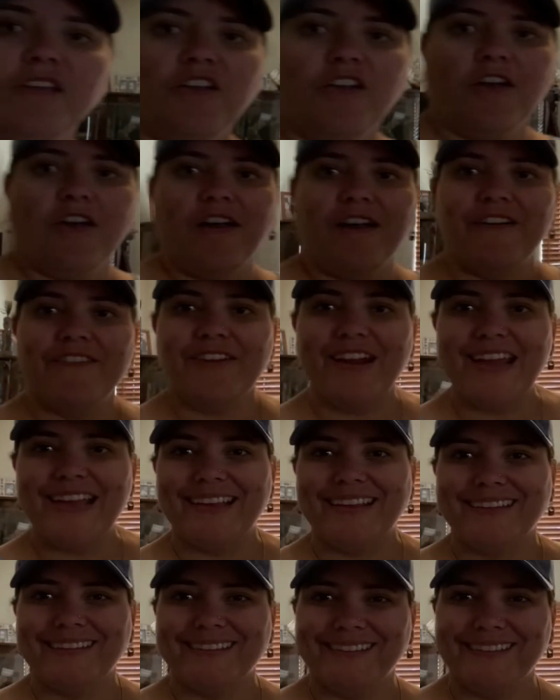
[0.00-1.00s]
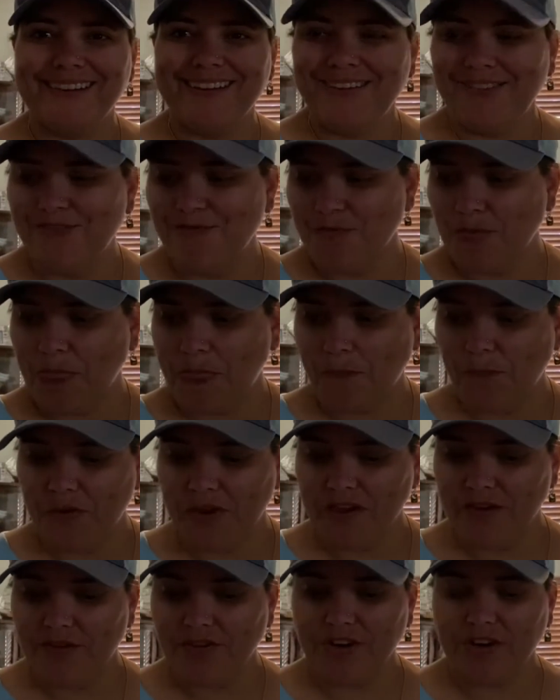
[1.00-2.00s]
All right, so
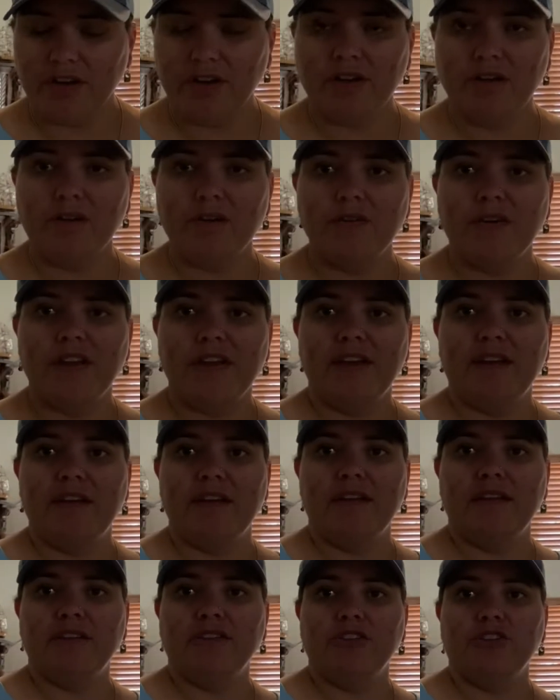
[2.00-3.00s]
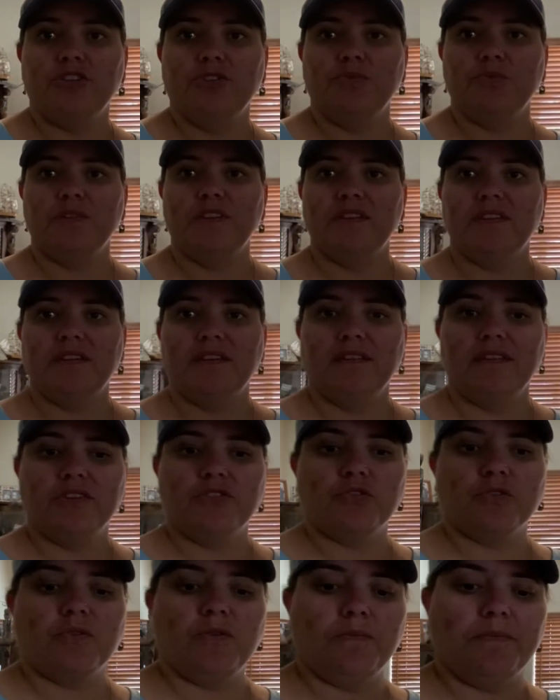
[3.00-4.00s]
we are gonna go ahead and shoot with the
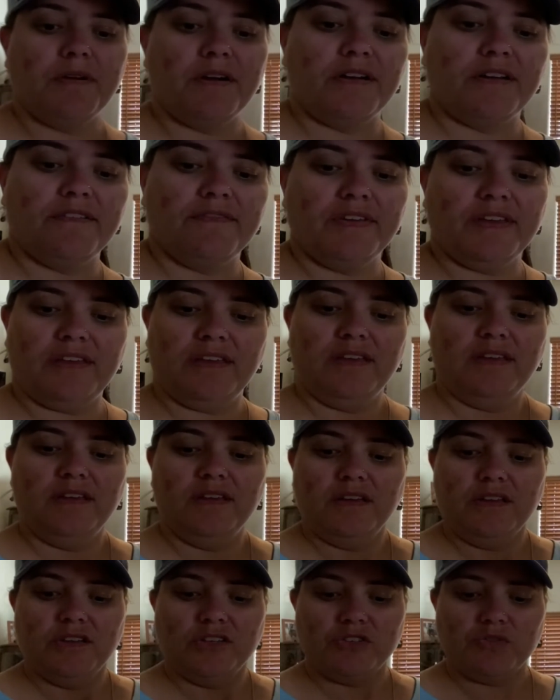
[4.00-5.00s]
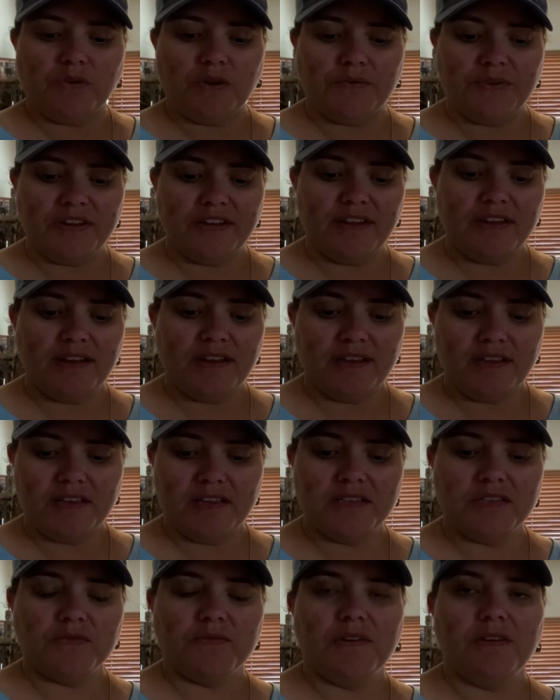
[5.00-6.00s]
electrical part of it. So what we did
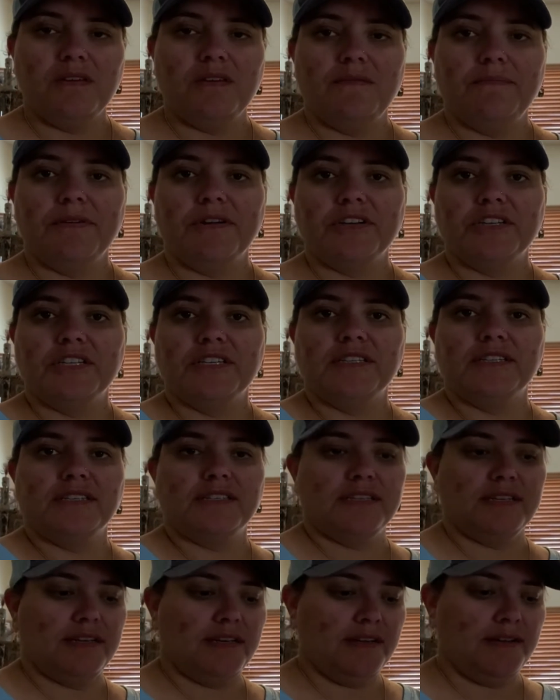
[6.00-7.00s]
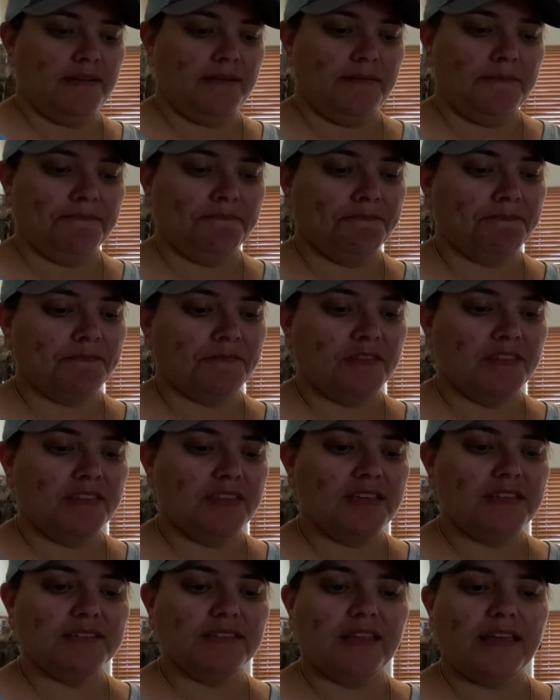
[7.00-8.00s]
is we purchased
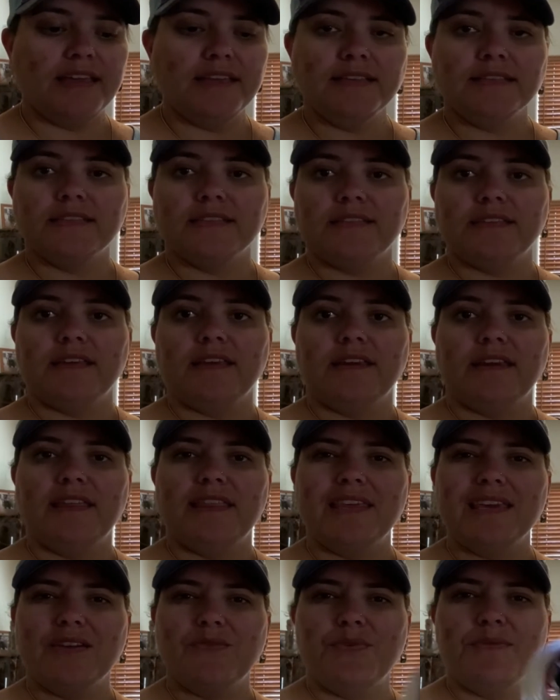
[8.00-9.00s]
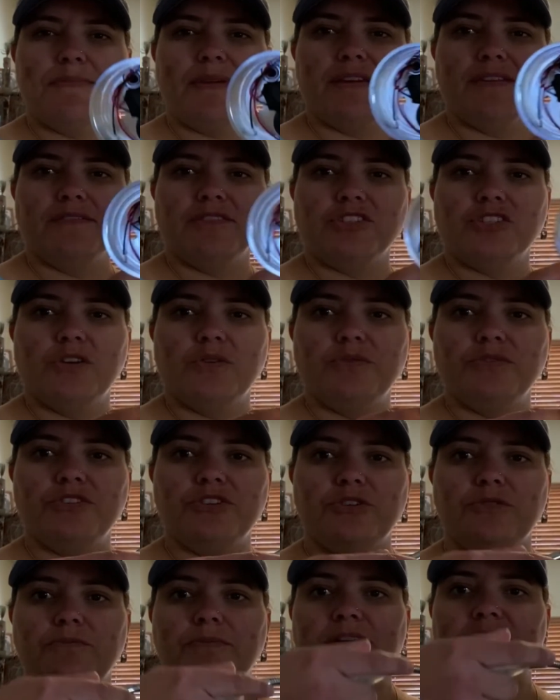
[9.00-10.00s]
these lights, and I think we might have showed
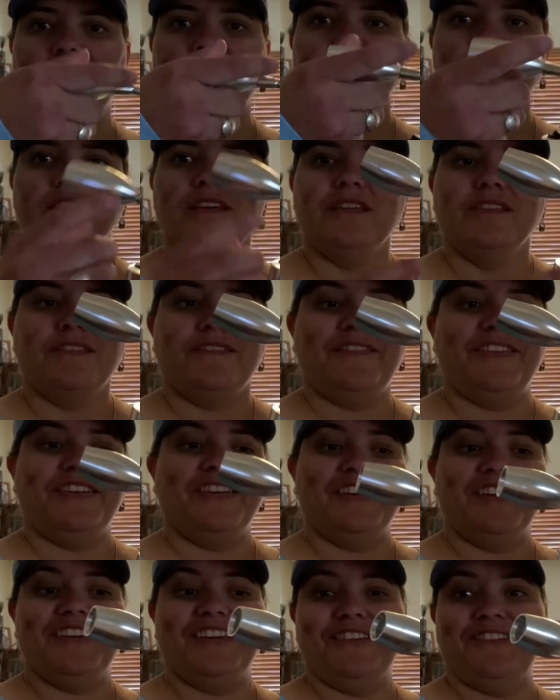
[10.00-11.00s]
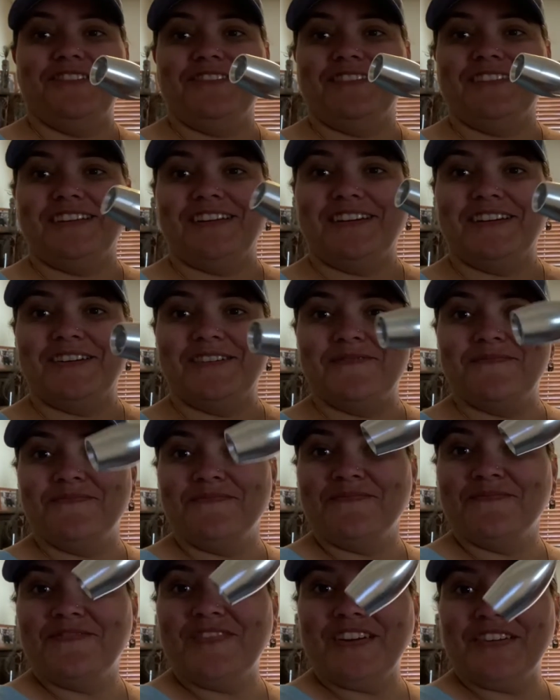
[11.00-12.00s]
you, but they're very cute,
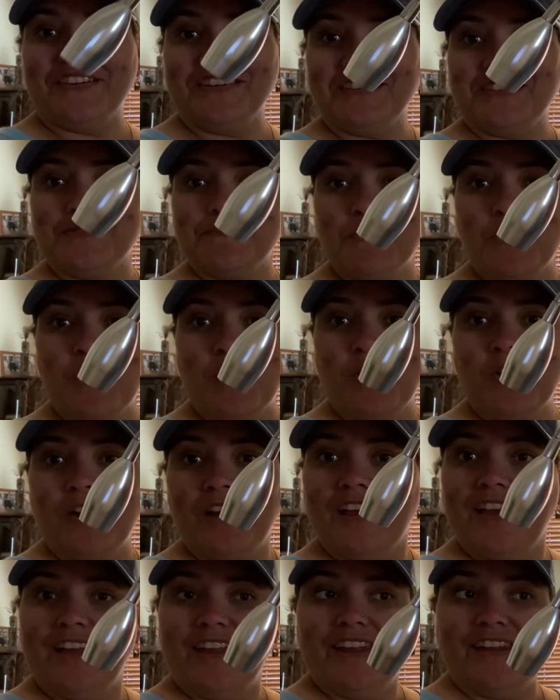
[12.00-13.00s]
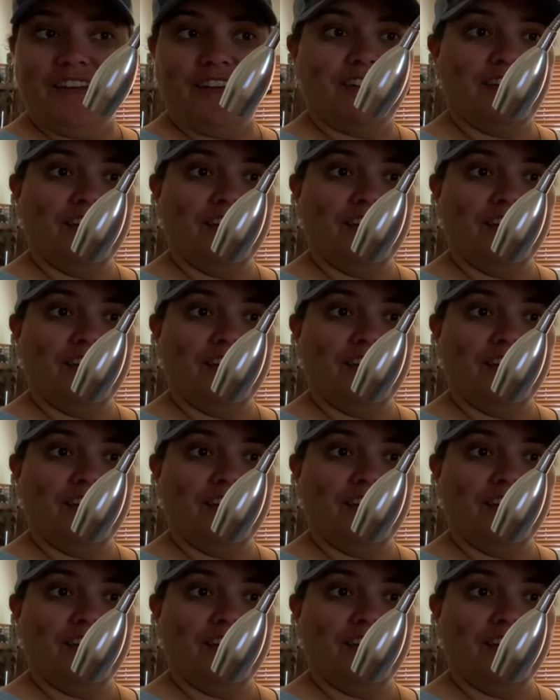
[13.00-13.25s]
very small, and